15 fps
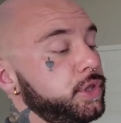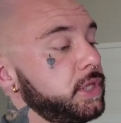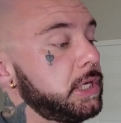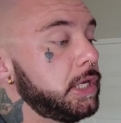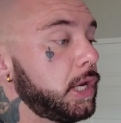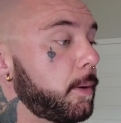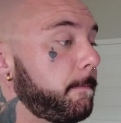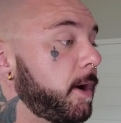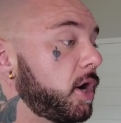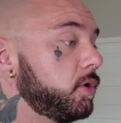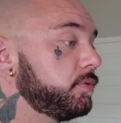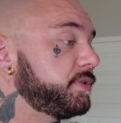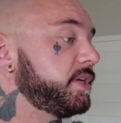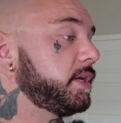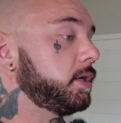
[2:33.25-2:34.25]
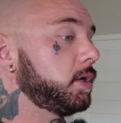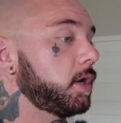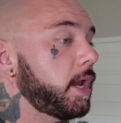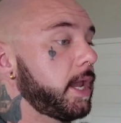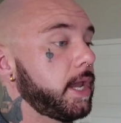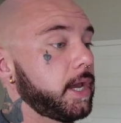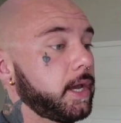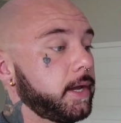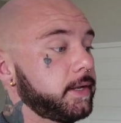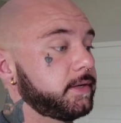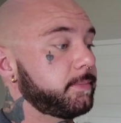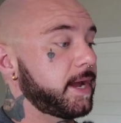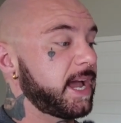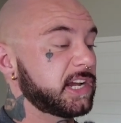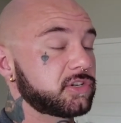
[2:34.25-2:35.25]
the posing
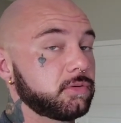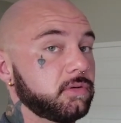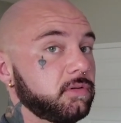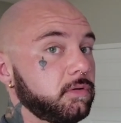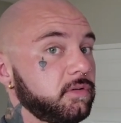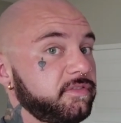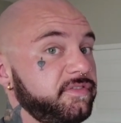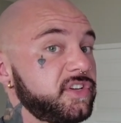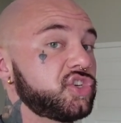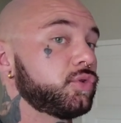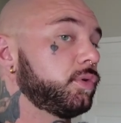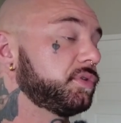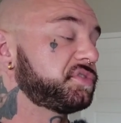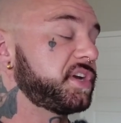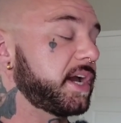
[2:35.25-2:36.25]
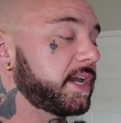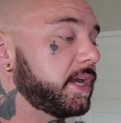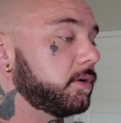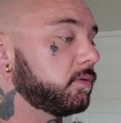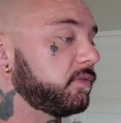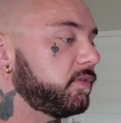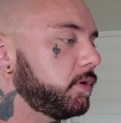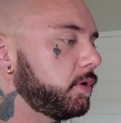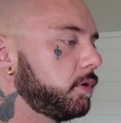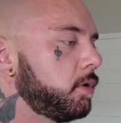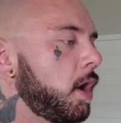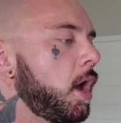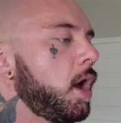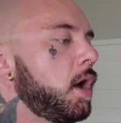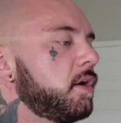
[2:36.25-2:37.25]
and my actual visual check-in review
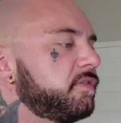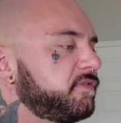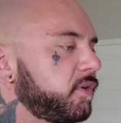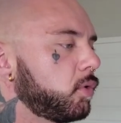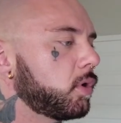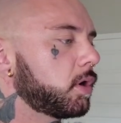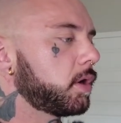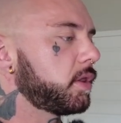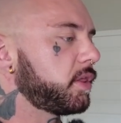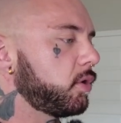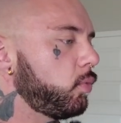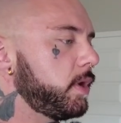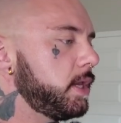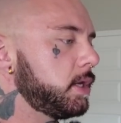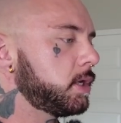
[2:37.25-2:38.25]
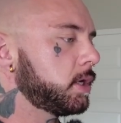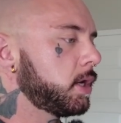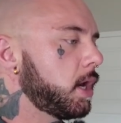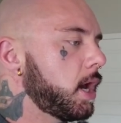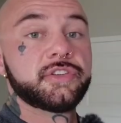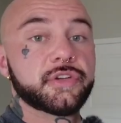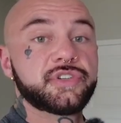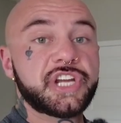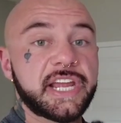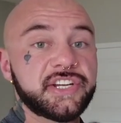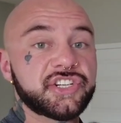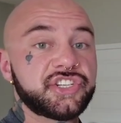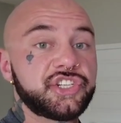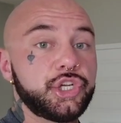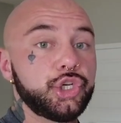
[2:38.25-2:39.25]
for the week, so
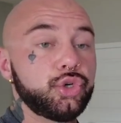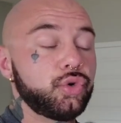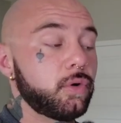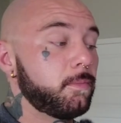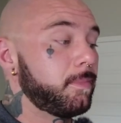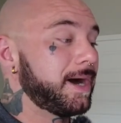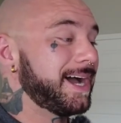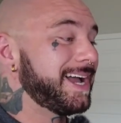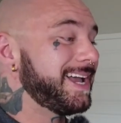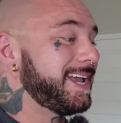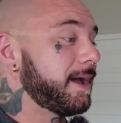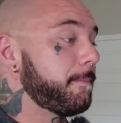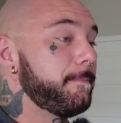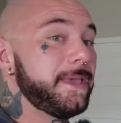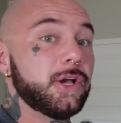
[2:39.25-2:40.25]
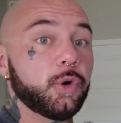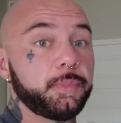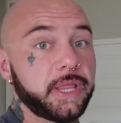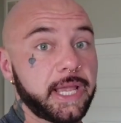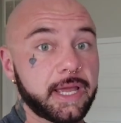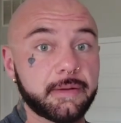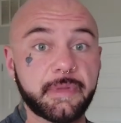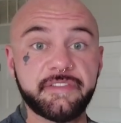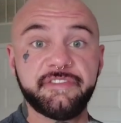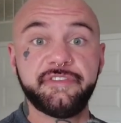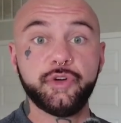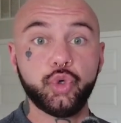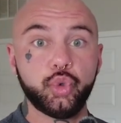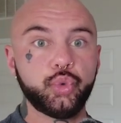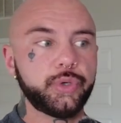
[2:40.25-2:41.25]
changes to my meal plan, my
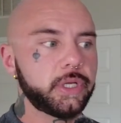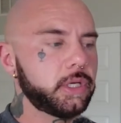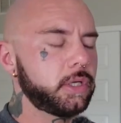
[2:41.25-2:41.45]
food.